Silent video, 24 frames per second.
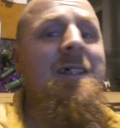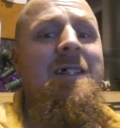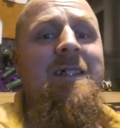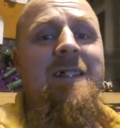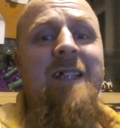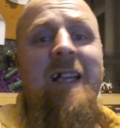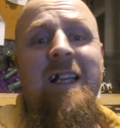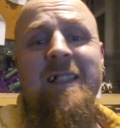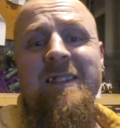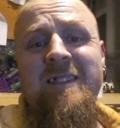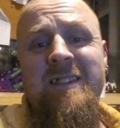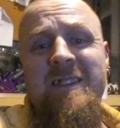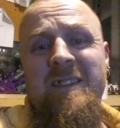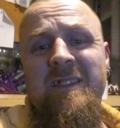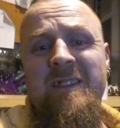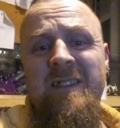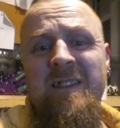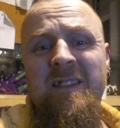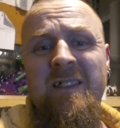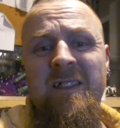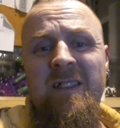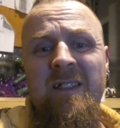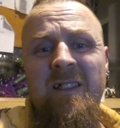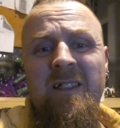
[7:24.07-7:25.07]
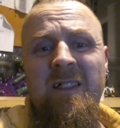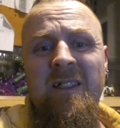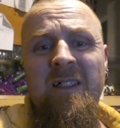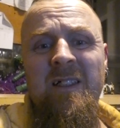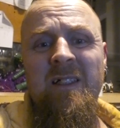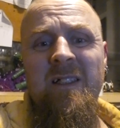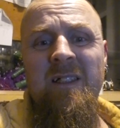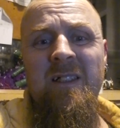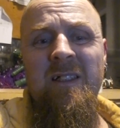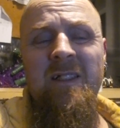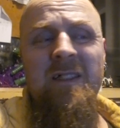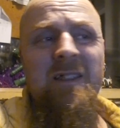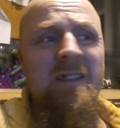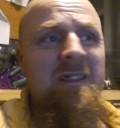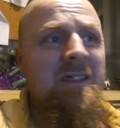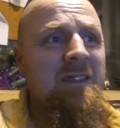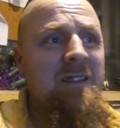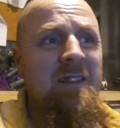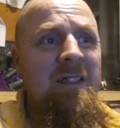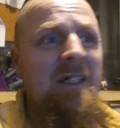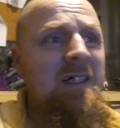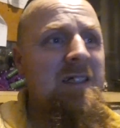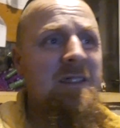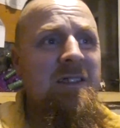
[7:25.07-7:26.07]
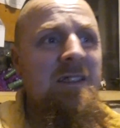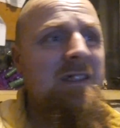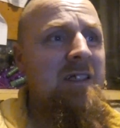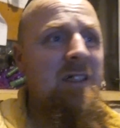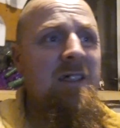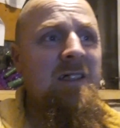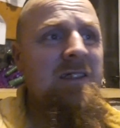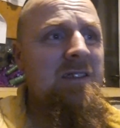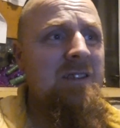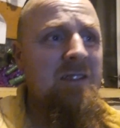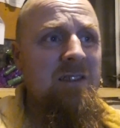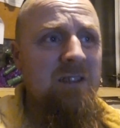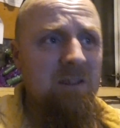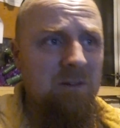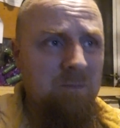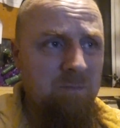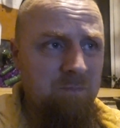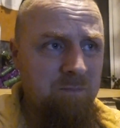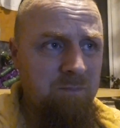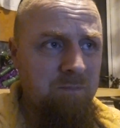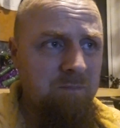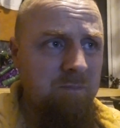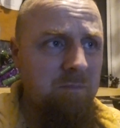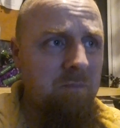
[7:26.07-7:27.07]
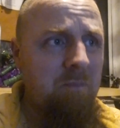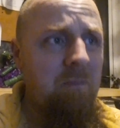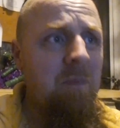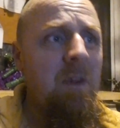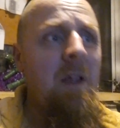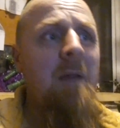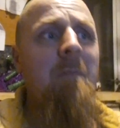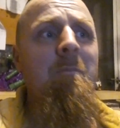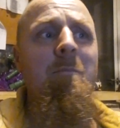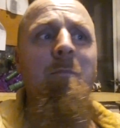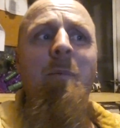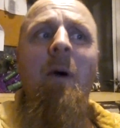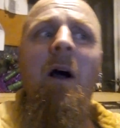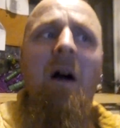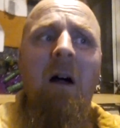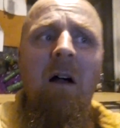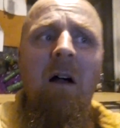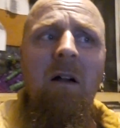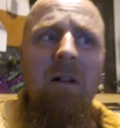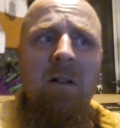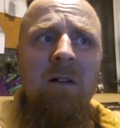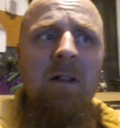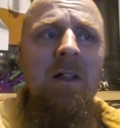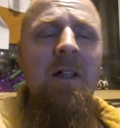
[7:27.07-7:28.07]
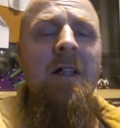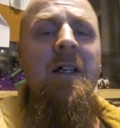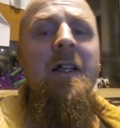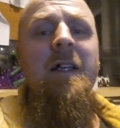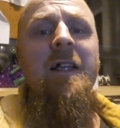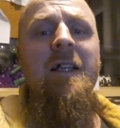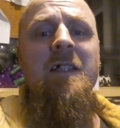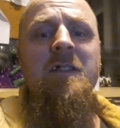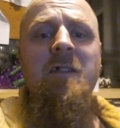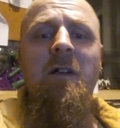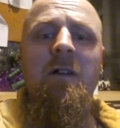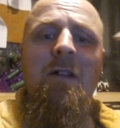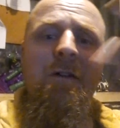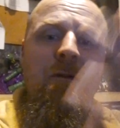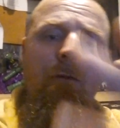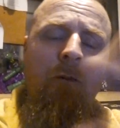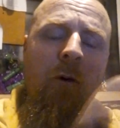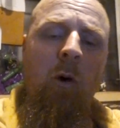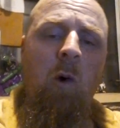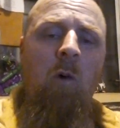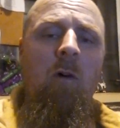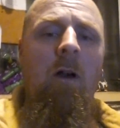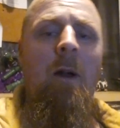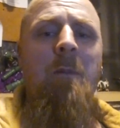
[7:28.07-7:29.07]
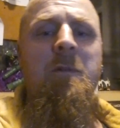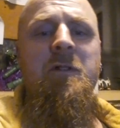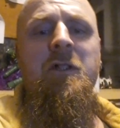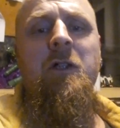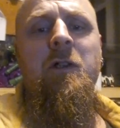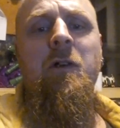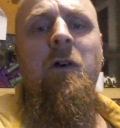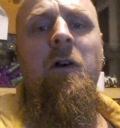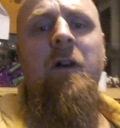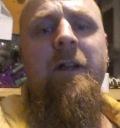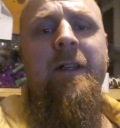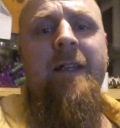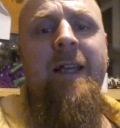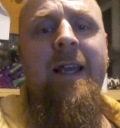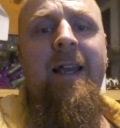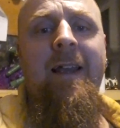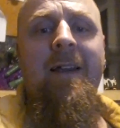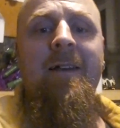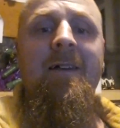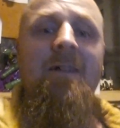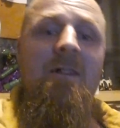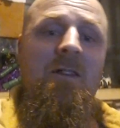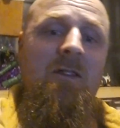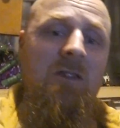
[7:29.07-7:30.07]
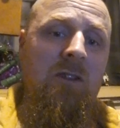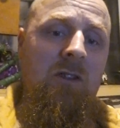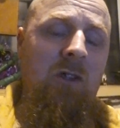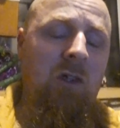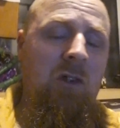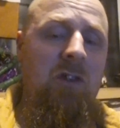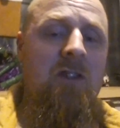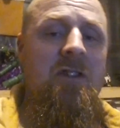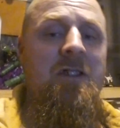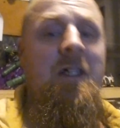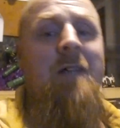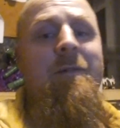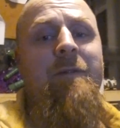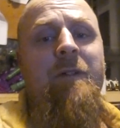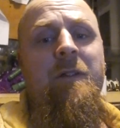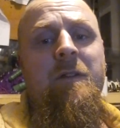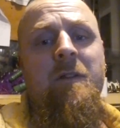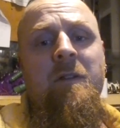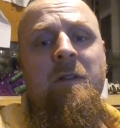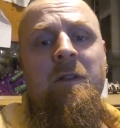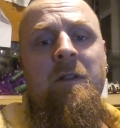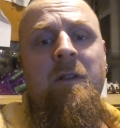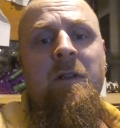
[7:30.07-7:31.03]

Yes. Yes, it is. But it's only 4 reps you've got to get, not 7.